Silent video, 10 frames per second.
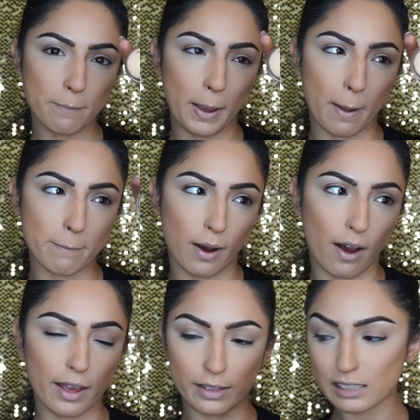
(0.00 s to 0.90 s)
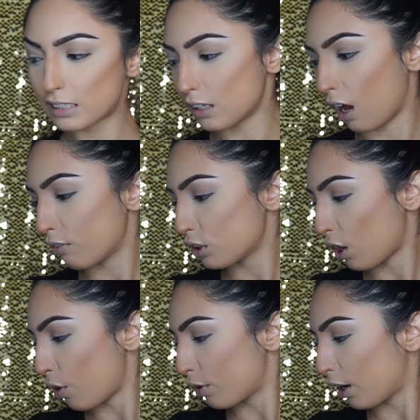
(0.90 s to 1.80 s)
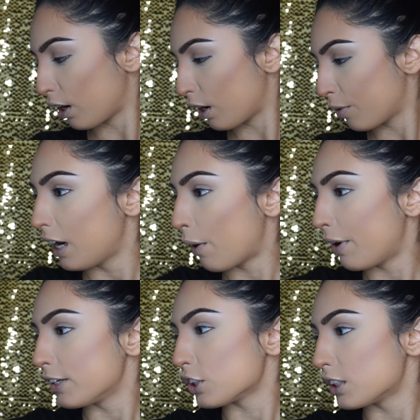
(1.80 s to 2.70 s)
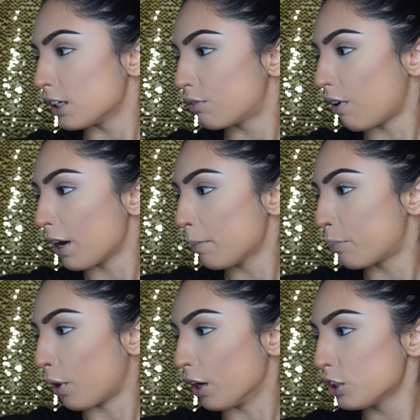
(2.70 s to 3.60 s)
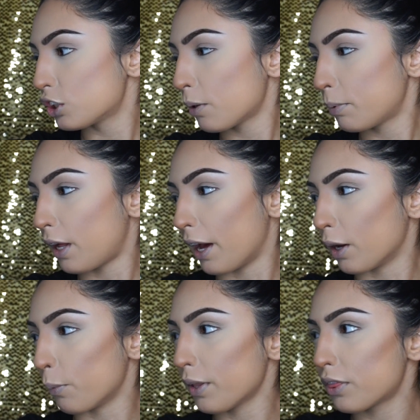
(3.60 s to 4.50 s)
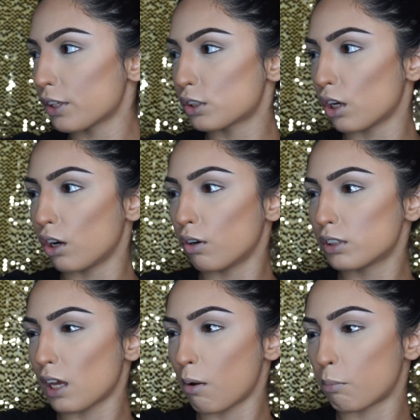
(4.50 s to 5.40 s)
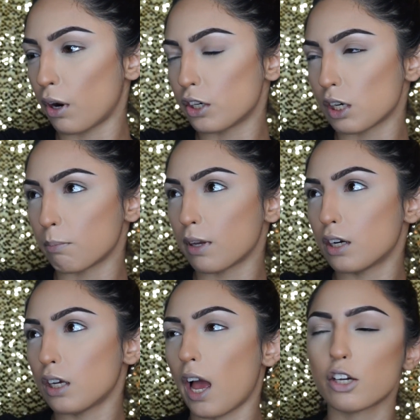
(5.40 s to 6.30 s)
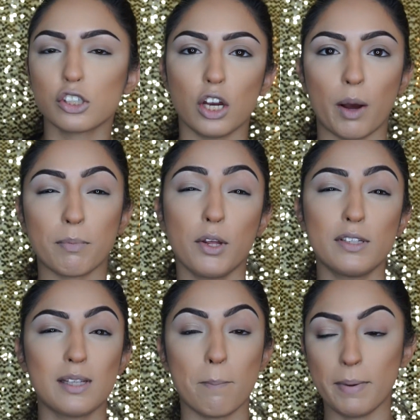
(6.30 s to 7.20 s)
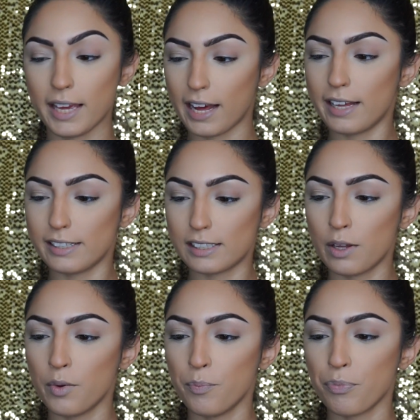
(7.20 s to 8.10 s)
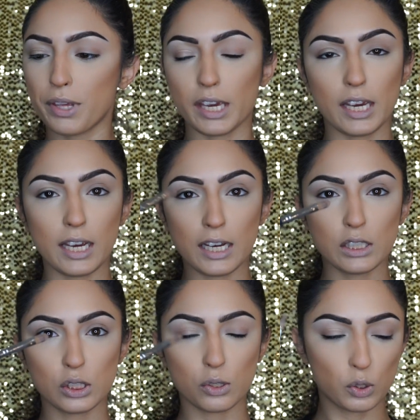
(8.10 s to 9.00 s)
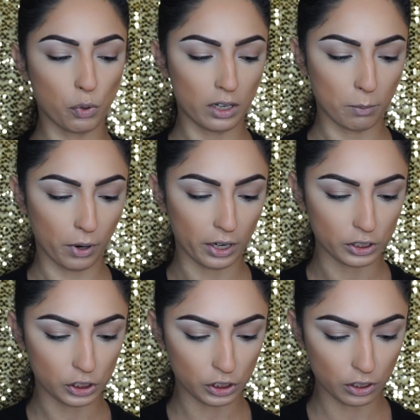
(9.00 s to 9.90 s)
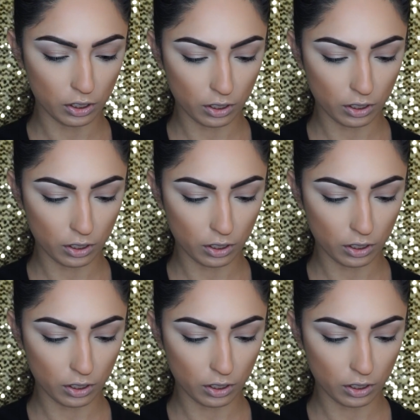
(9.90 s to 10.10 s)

Paint Pot in Soft Ochre. Now I just need to find a brush to apply it with. So same brush, I'm gonna use the Mika's E220 brush.